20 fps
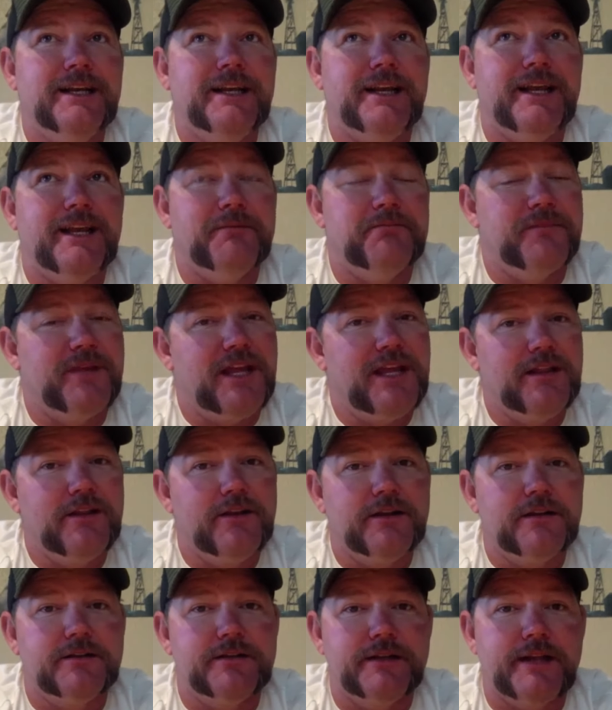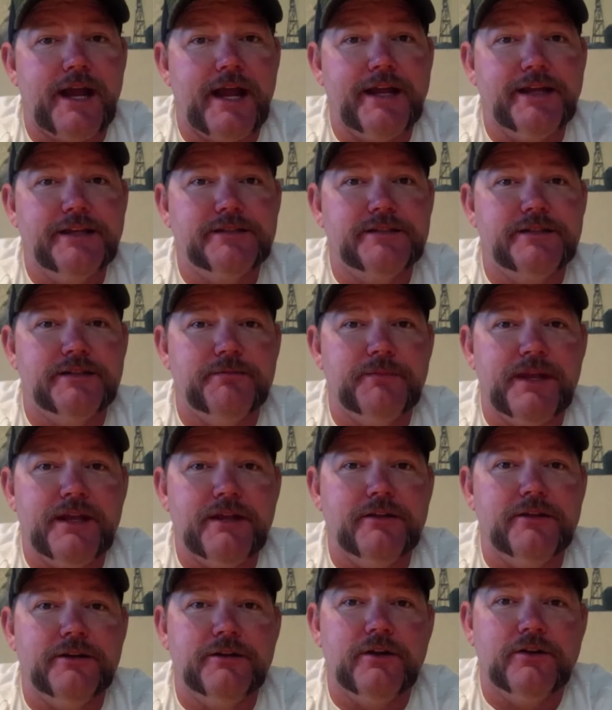it may look nice. It may
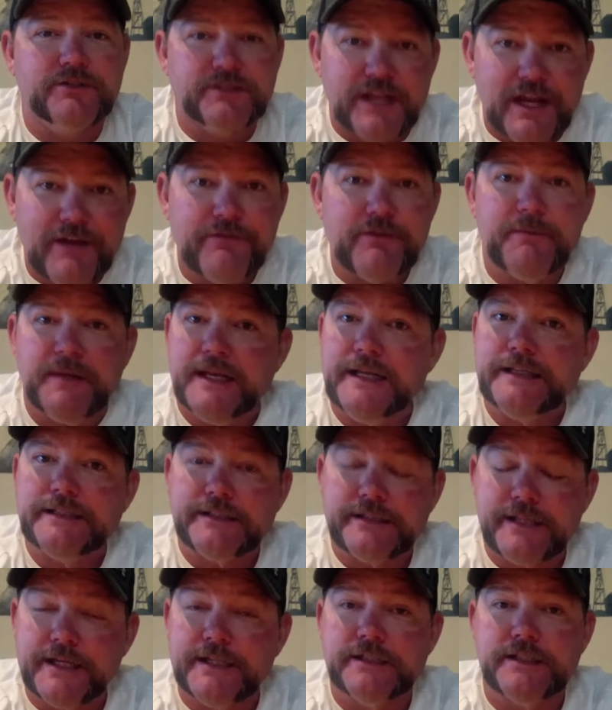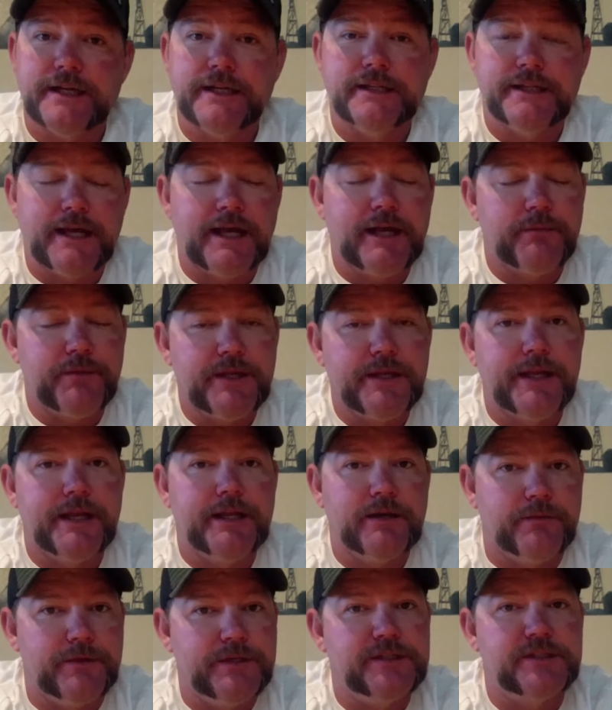look, oh, save the bees, things like that. We get
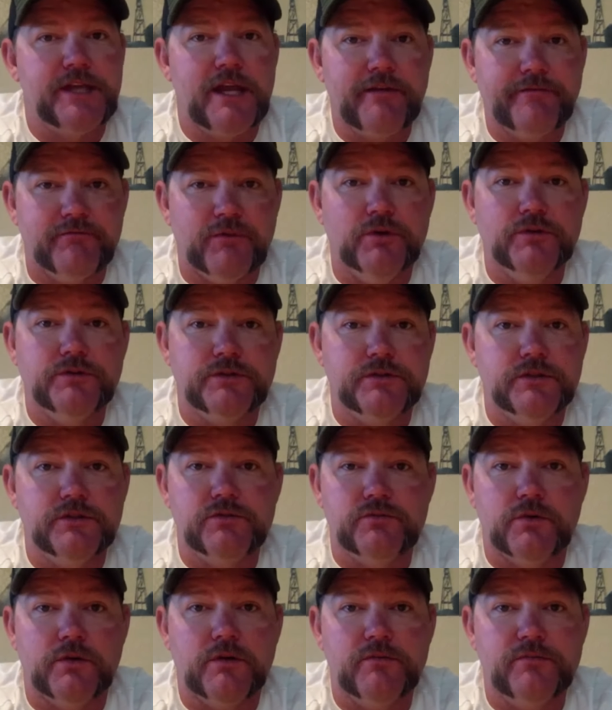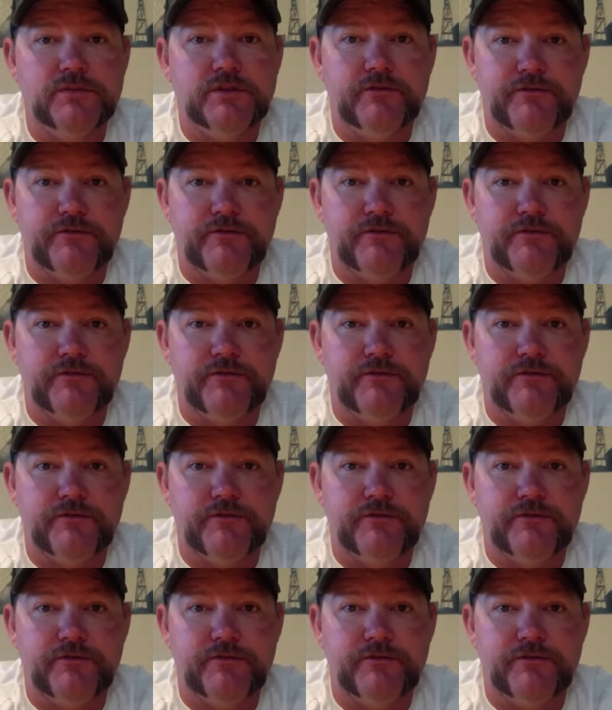it. We save most of the swarms.